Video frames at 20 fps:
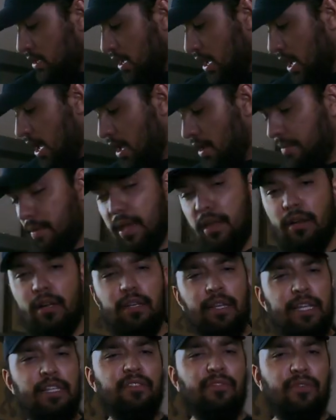Um, in
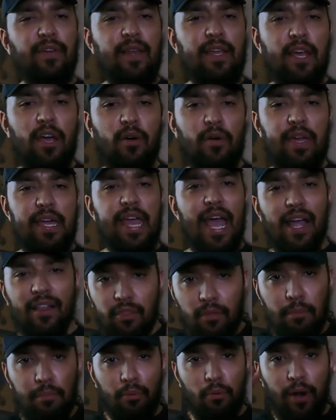Clint's video, he
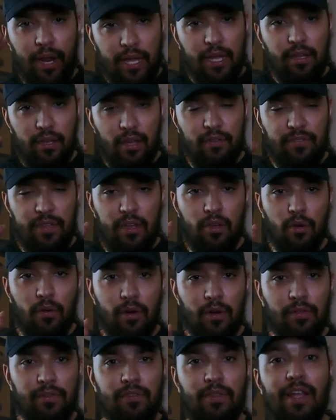had the brick of Eco
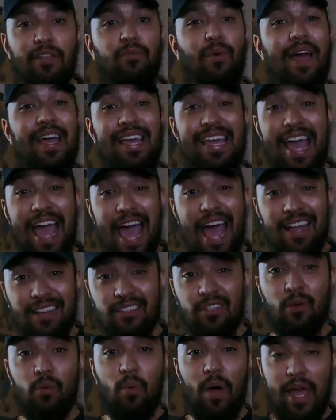Earth, so that's why he
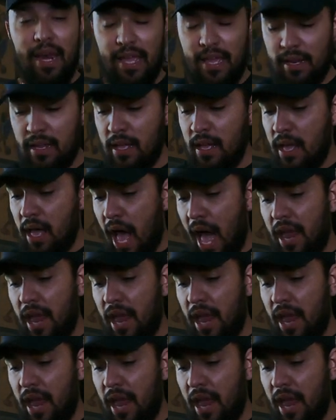had to wet it.